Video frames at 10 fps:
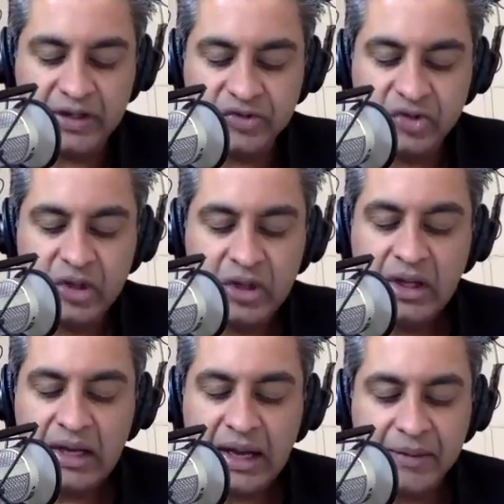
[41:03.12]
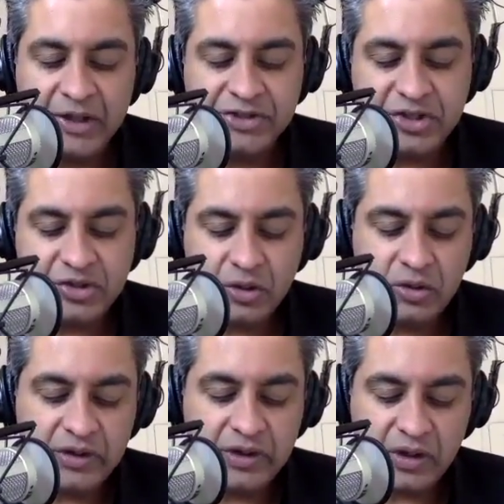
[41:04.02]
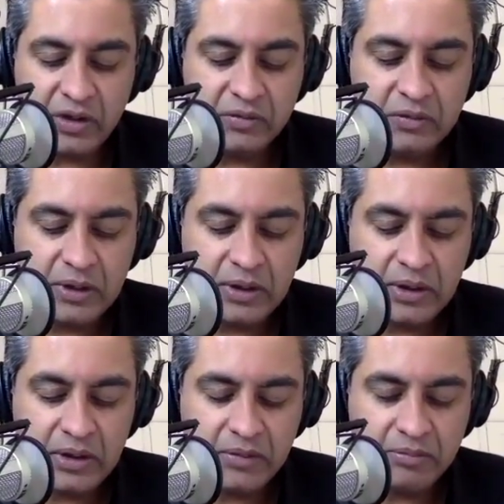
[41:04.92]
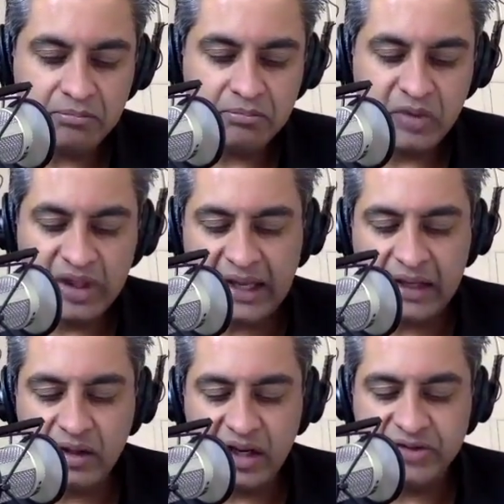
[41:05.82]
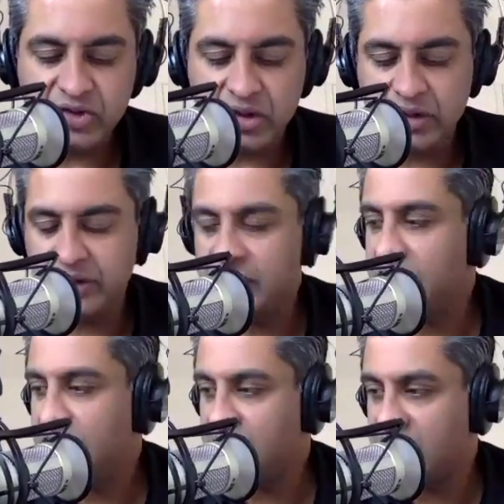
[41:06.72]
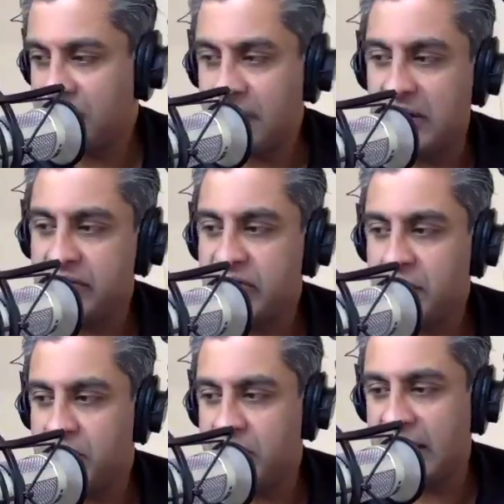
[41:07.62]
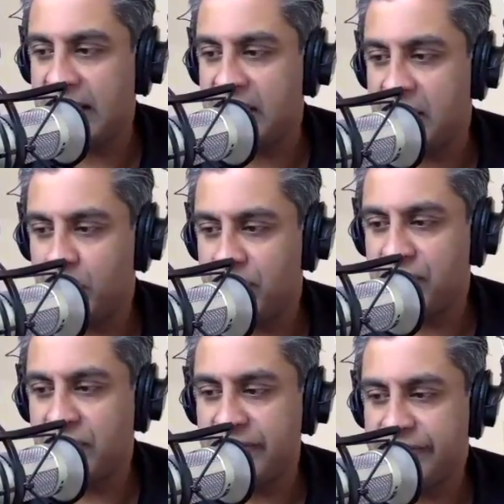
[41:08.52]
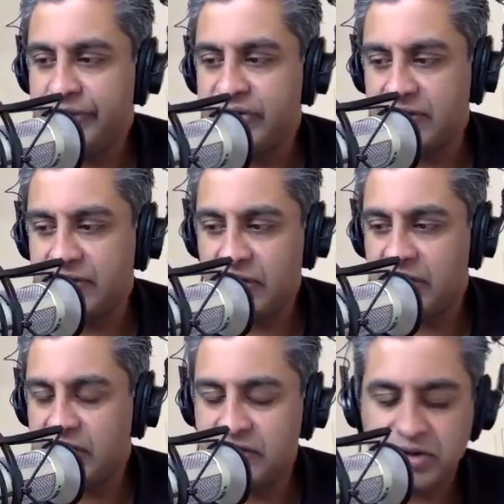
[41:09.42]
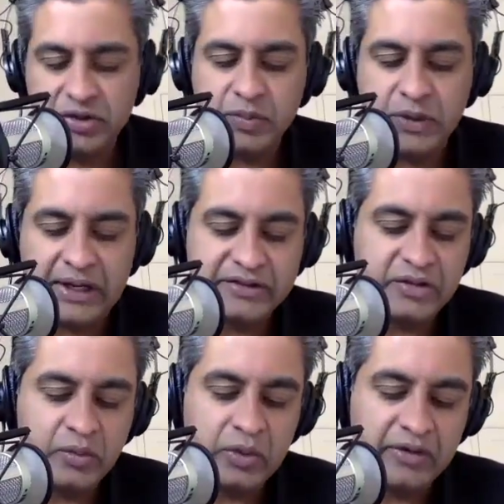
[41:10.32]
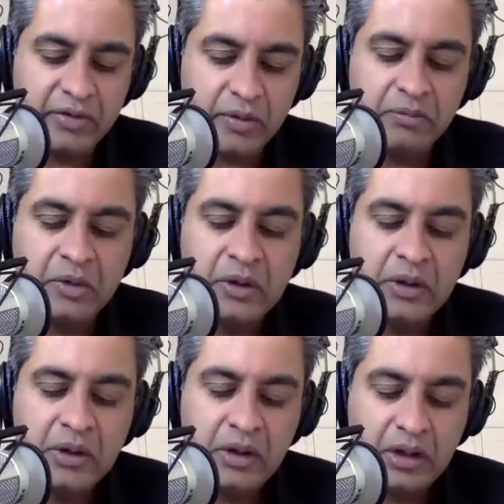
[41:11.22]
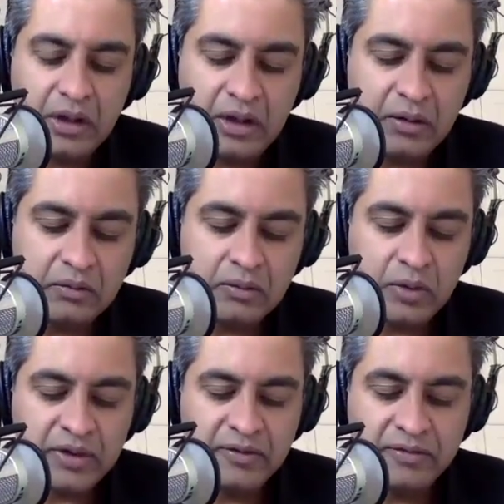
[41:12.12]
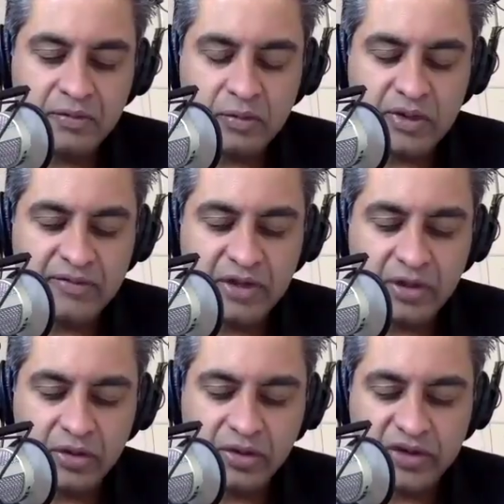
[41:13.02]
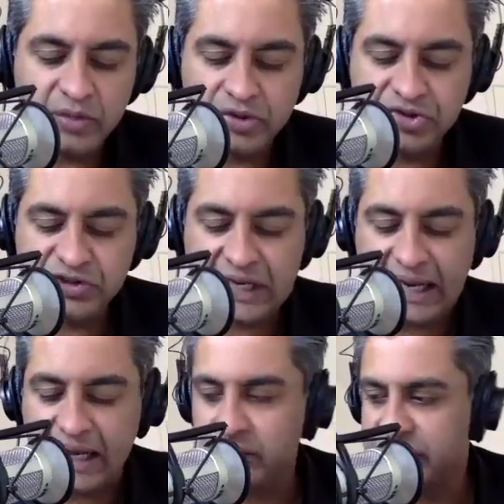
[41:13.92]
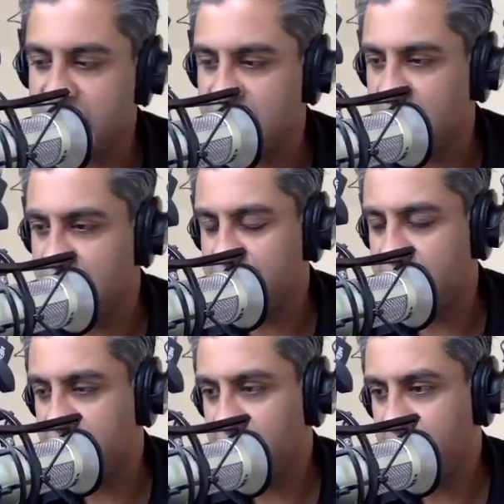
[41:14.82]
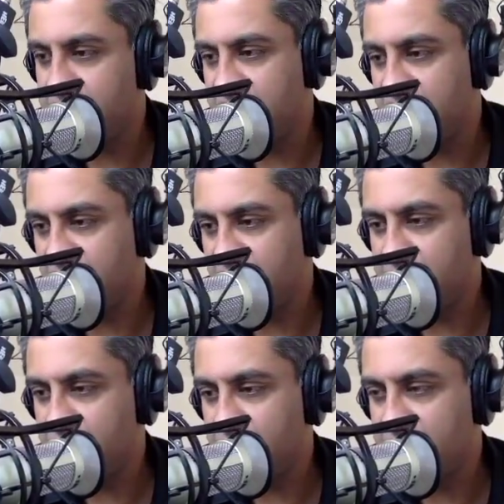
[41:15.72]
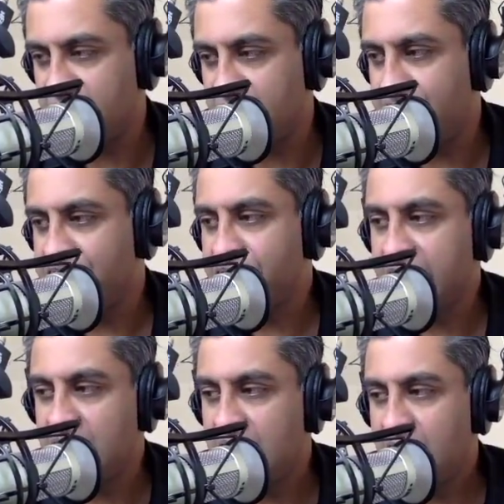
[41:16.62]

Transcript: because I mentioned earlier um, that I started hearing about some high net worth friends using various insurance products, and one of them, uh, one of one of the early exposures I had was a, a friend who was involved with um,